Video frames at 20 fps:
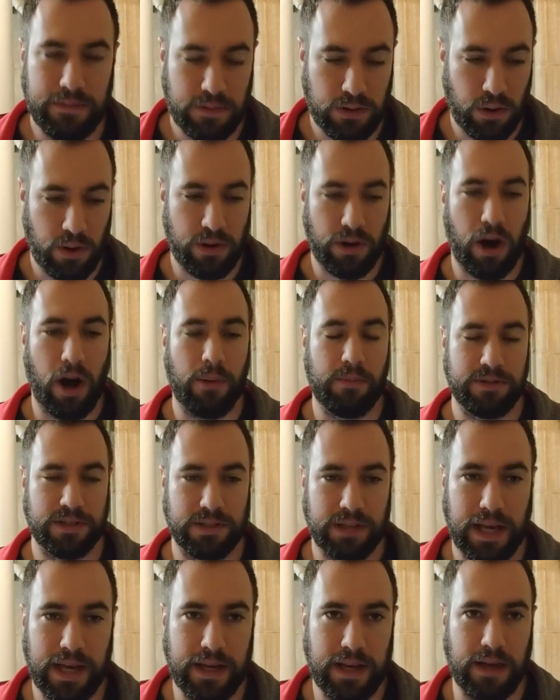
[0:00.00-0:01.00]
If you know your
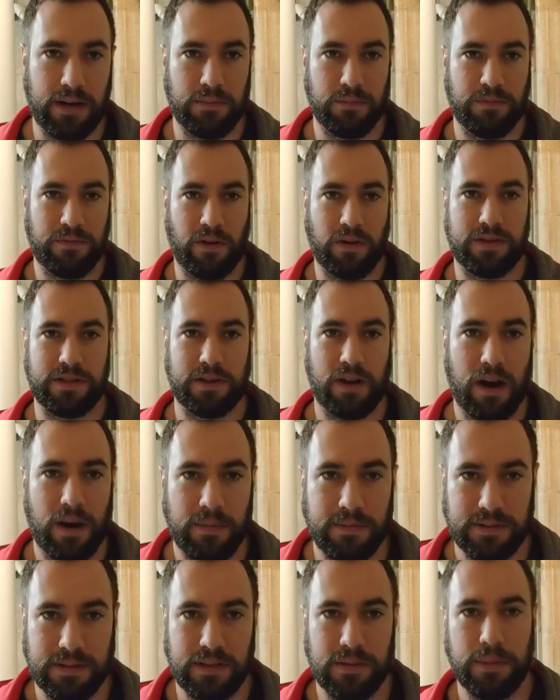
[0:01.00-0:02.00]
arms are lagging, focus on your
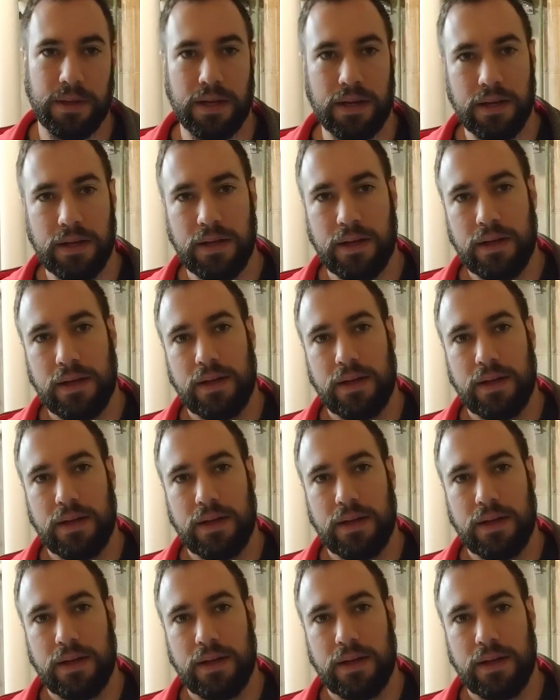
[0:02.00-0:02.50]
arms a little bit.